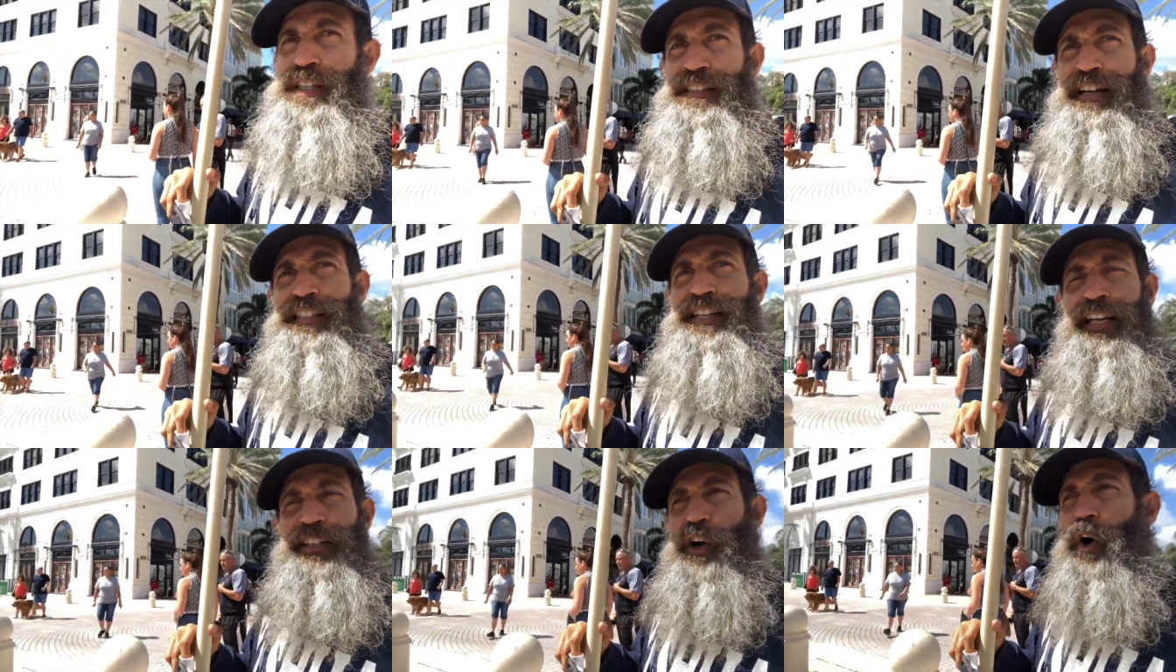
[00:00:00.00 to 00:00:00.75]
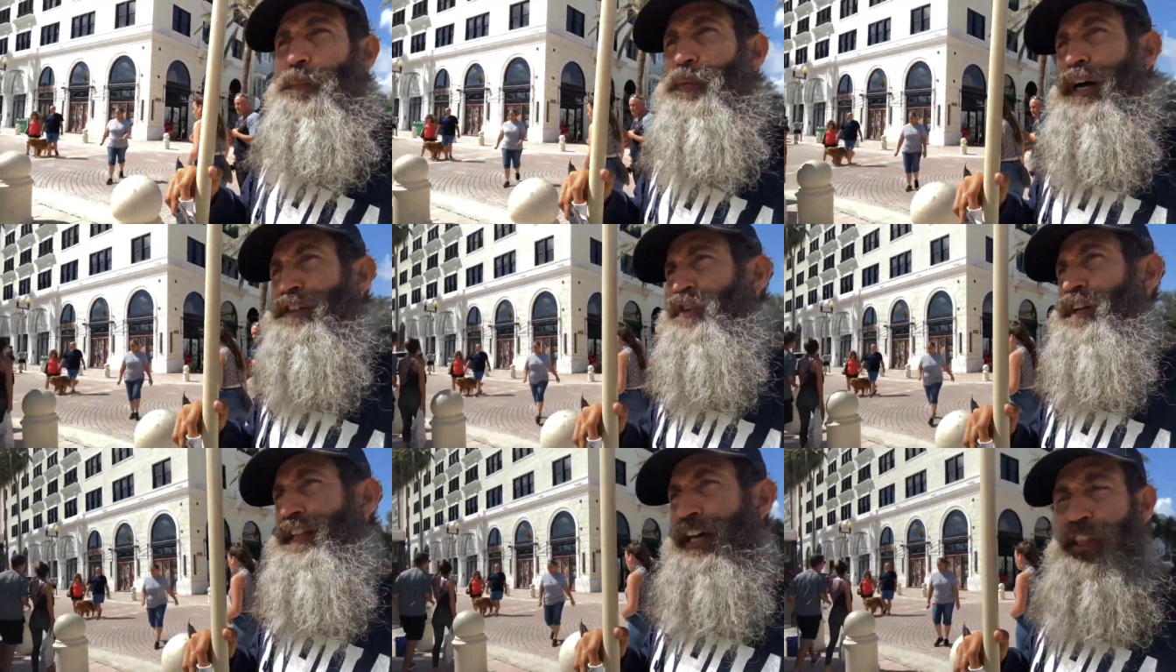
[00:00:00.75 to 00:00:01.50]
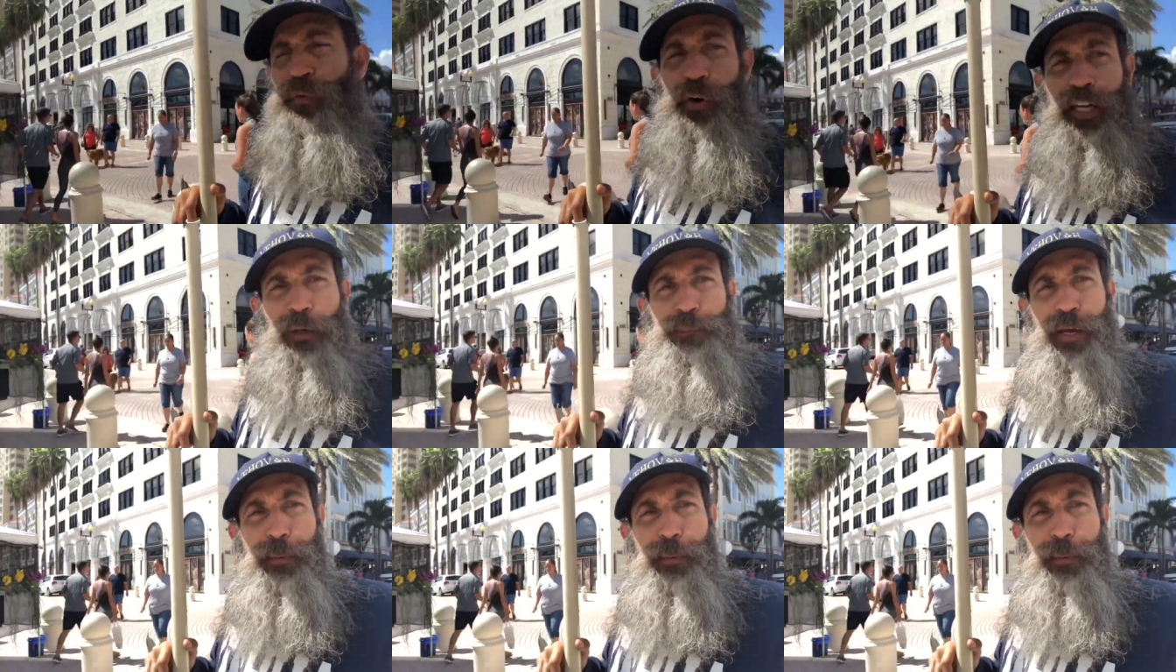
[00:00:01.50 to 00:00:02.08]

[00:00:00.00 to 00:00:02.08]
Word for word: says, I take no pleasure in the death of wicked